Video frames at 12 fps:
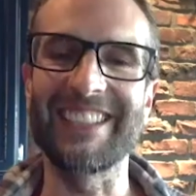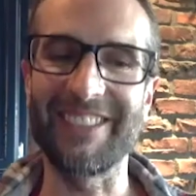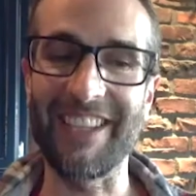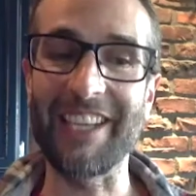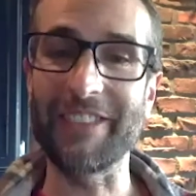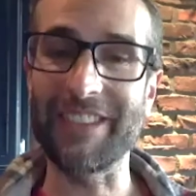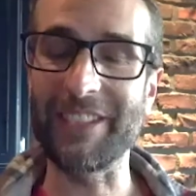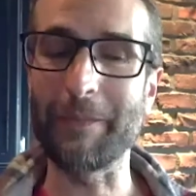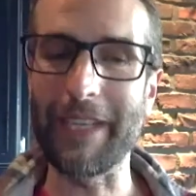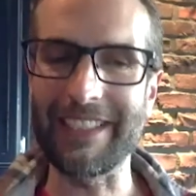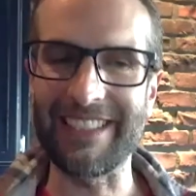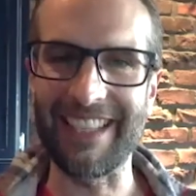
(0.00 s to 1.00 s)
a lot of it's your
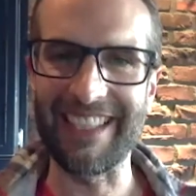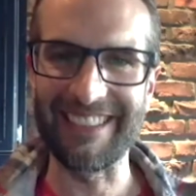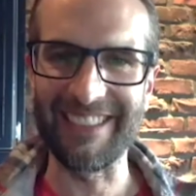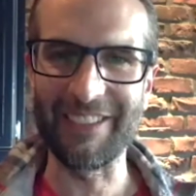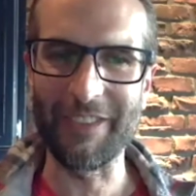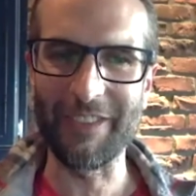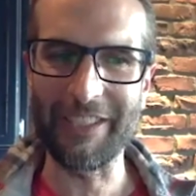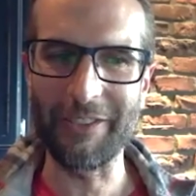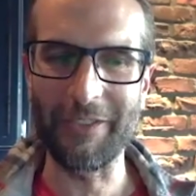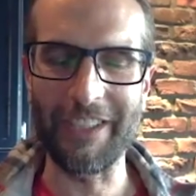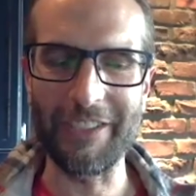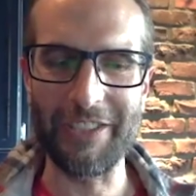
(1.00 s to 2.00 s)
baseline. You know, what are you
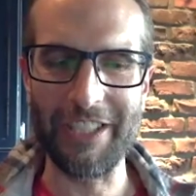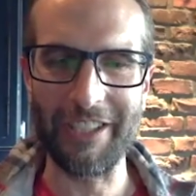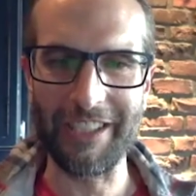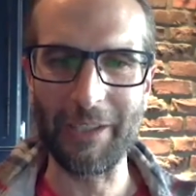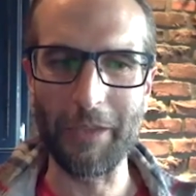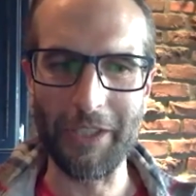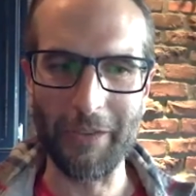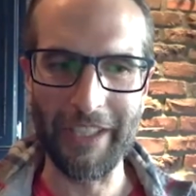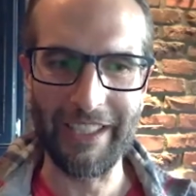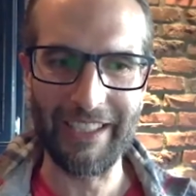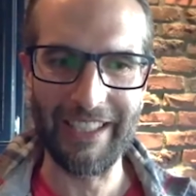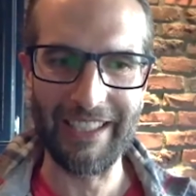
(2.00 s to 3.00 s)
what are you starting to work
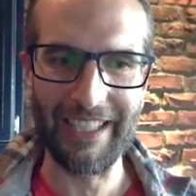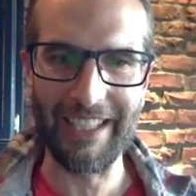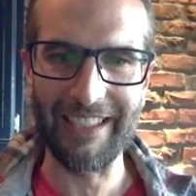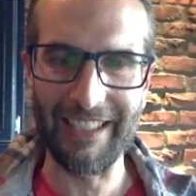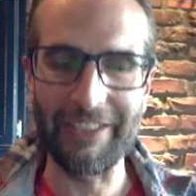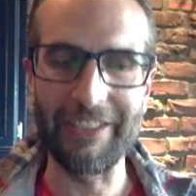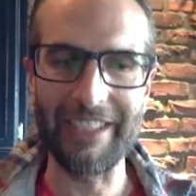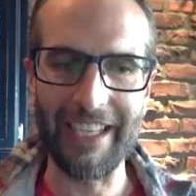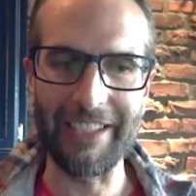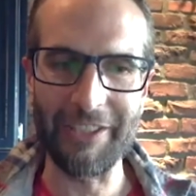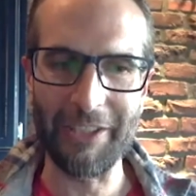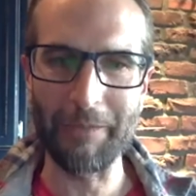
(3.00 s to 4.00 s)
with, and then the other is yeah,
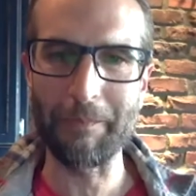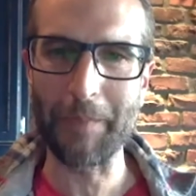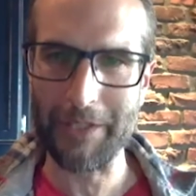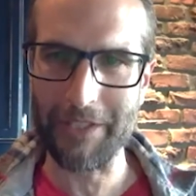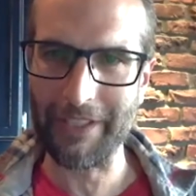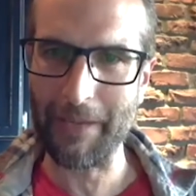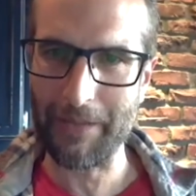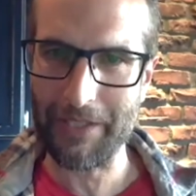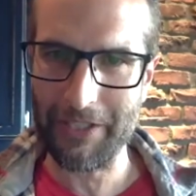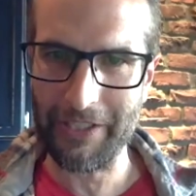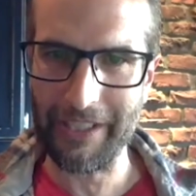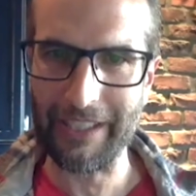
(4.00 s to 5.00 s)
your own personal
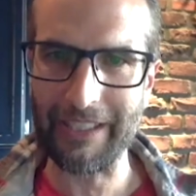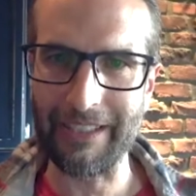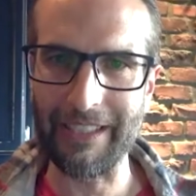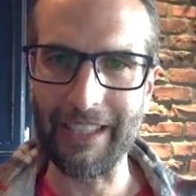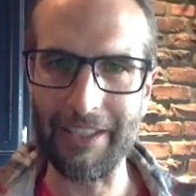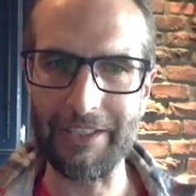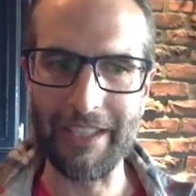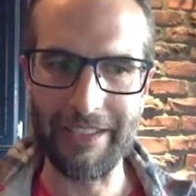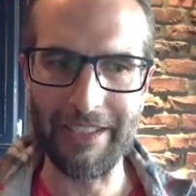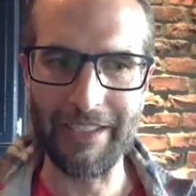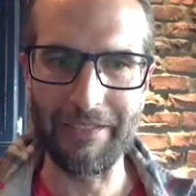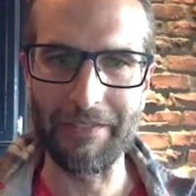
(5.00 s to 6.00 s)
chemistry and how
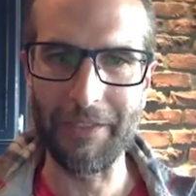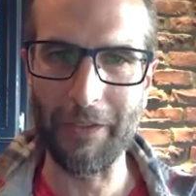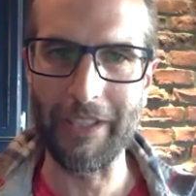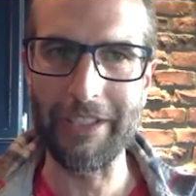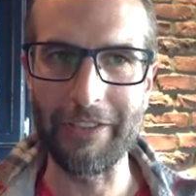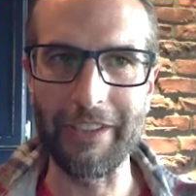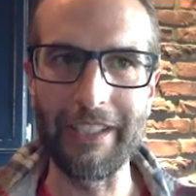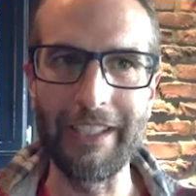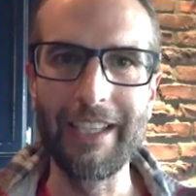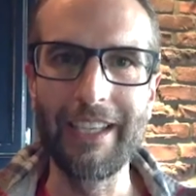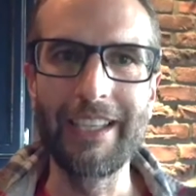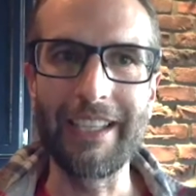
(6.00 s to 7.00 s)
sensitive you are to it.
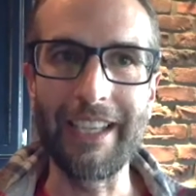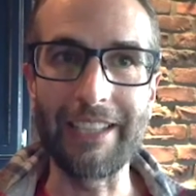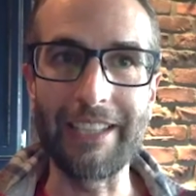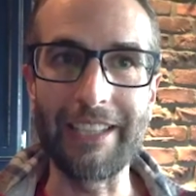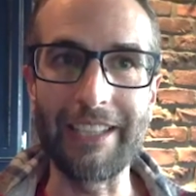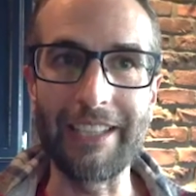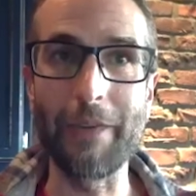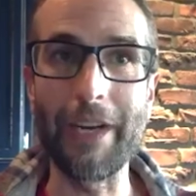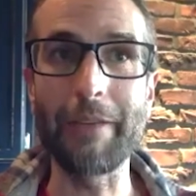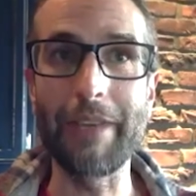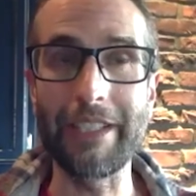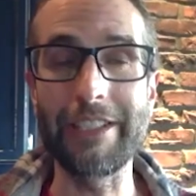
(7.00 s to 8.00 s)
Yeah. So the
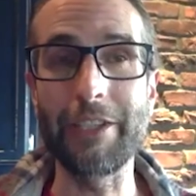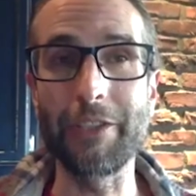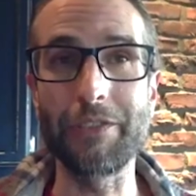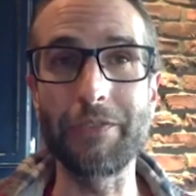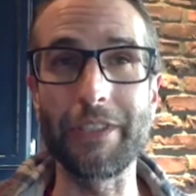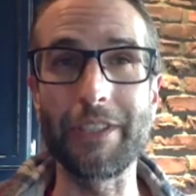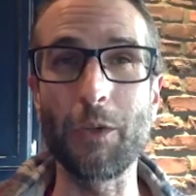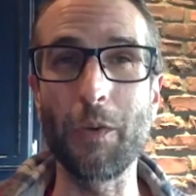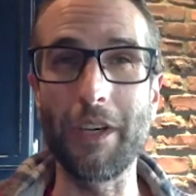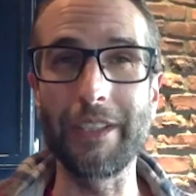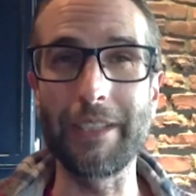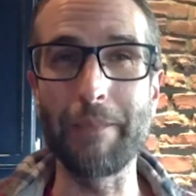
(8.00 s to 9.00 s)
recommended dose for
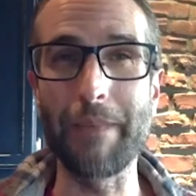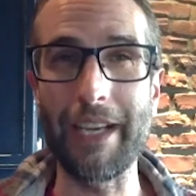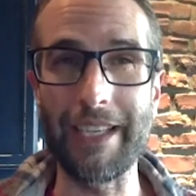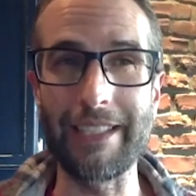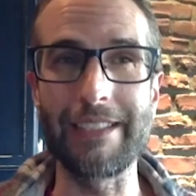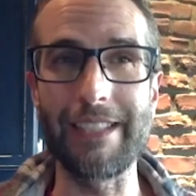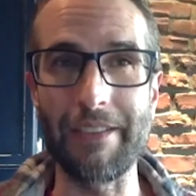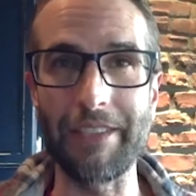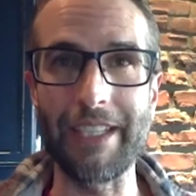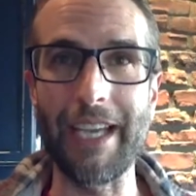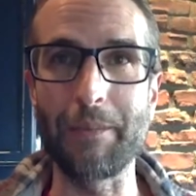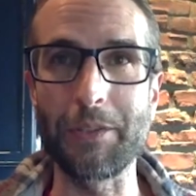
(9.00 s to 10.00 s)
quality of mind is seven
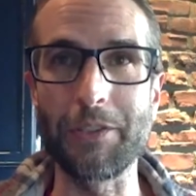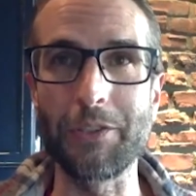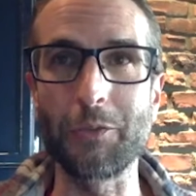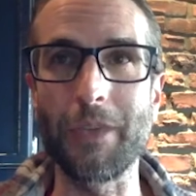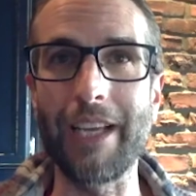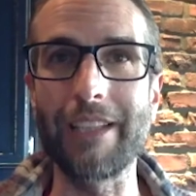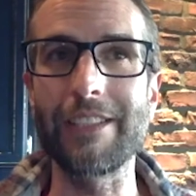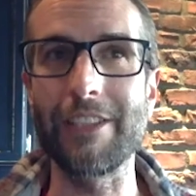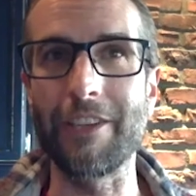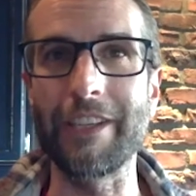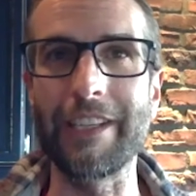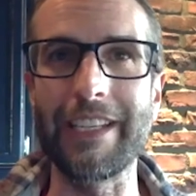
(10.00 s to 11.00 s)
capsules. When I
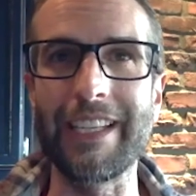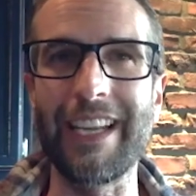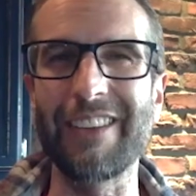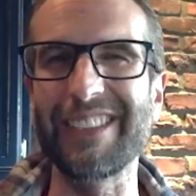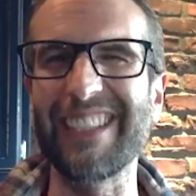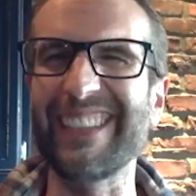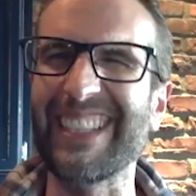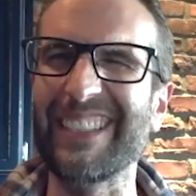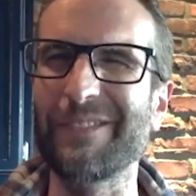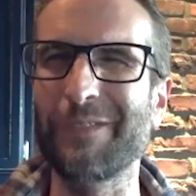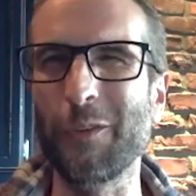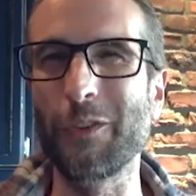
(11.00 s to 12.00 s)
started it, I was at like a
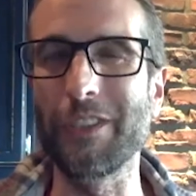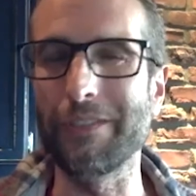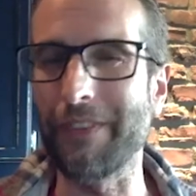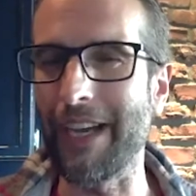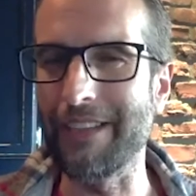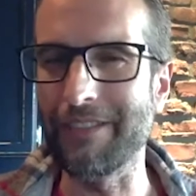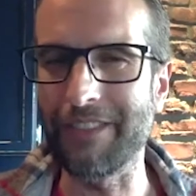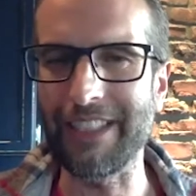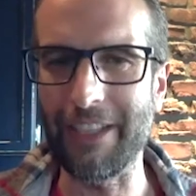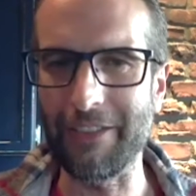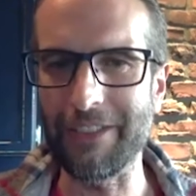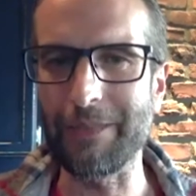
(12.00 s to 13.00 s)
four or five. Like
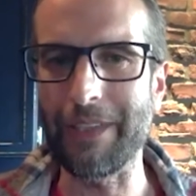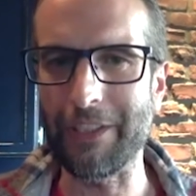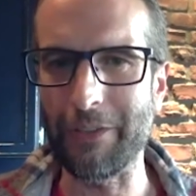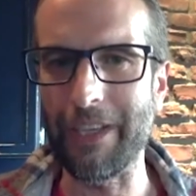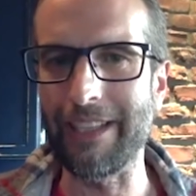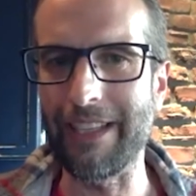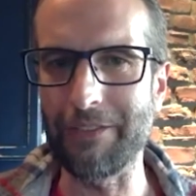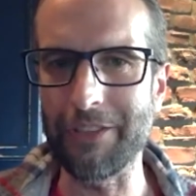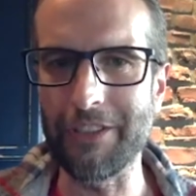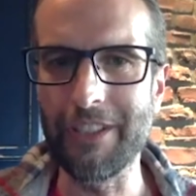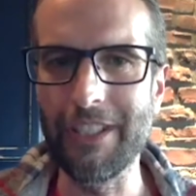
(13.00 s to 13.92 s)
that was about the right level